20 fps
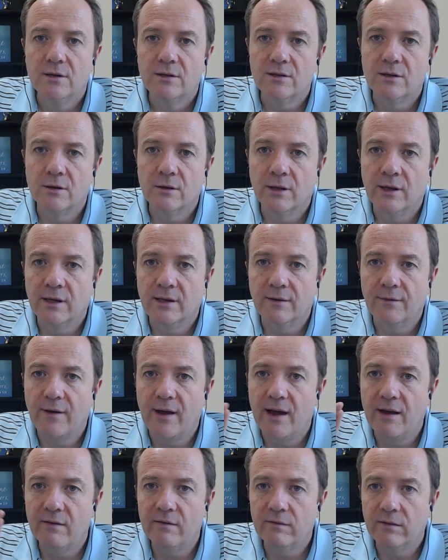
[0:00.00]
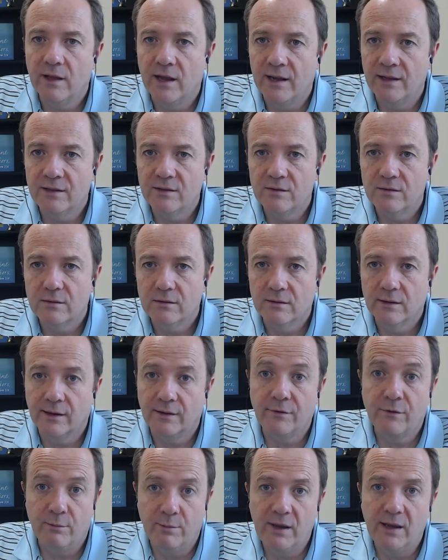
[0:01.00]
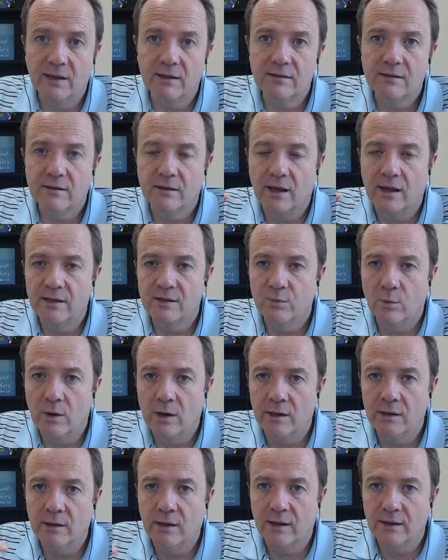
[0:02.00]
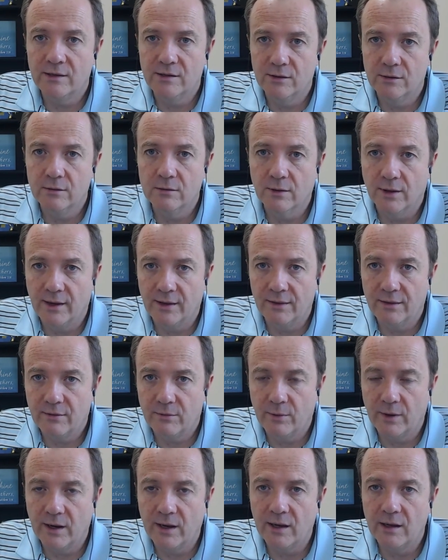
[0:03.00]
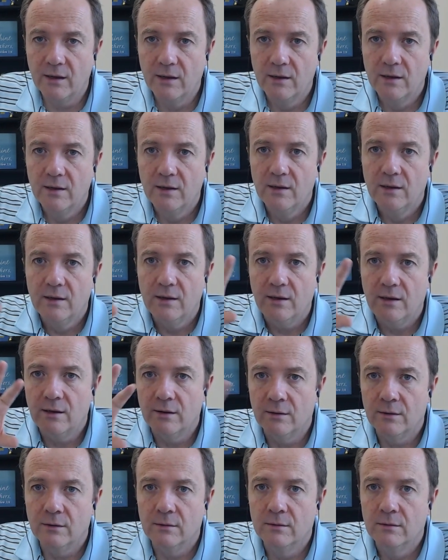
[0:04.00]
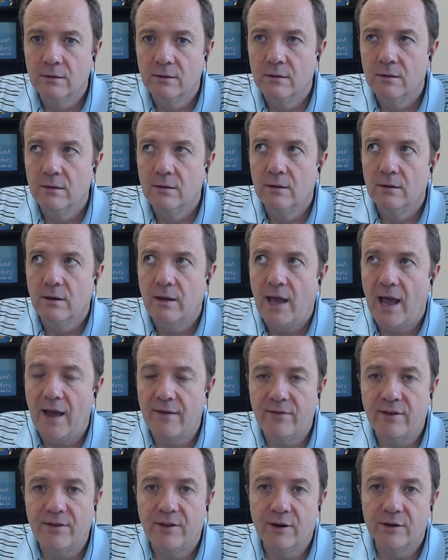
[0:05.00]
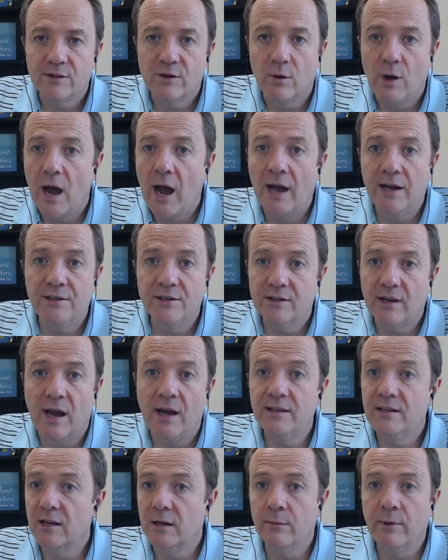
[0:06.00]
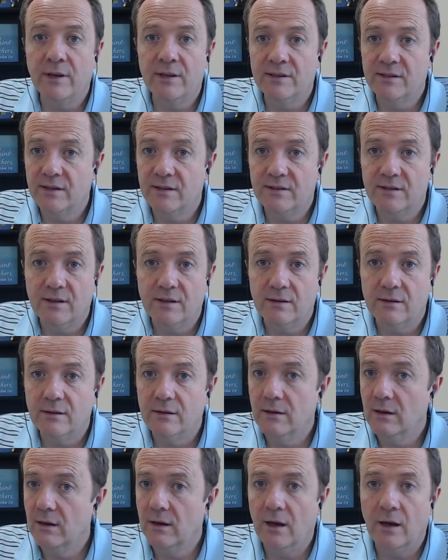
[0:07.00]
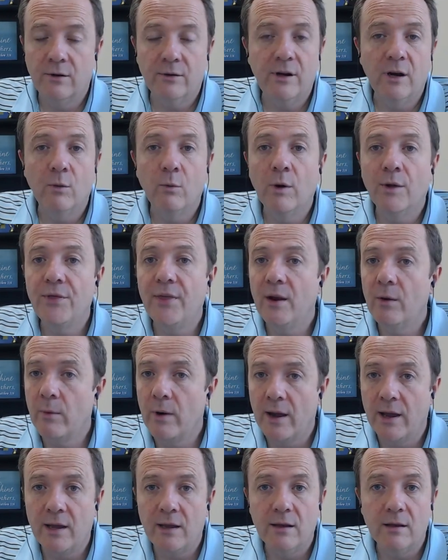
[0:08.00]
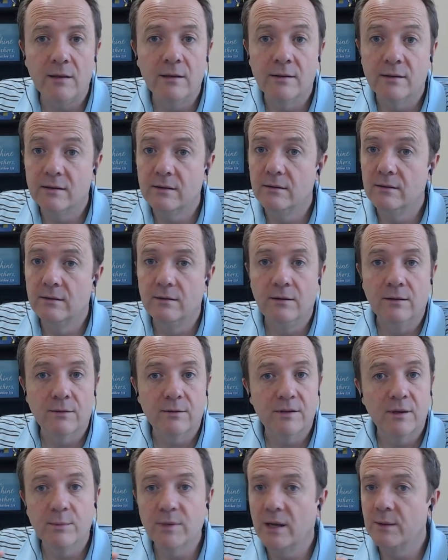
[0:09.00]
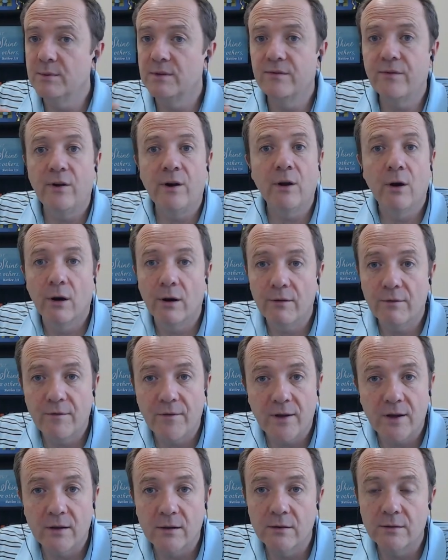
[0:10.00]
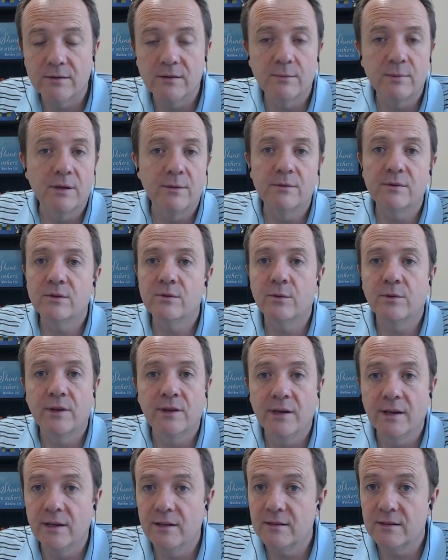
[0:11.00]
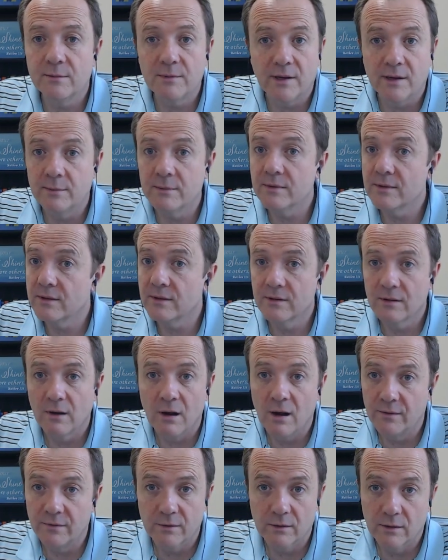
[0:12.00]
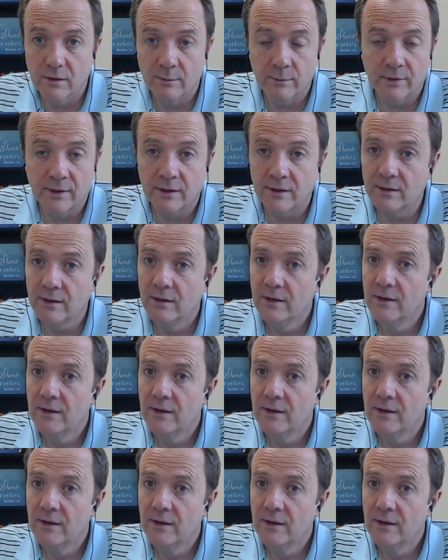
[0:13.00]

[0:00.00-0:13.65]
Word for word: So like if I have lines, like for me, it's lines one, line two, line three, it'll have that there. So I just, I tell my assistant, I don't care what they write. And, you know, sometimes it's very heartfelt. Sometimes it's really nice. Sometimes it's awful. I'm like,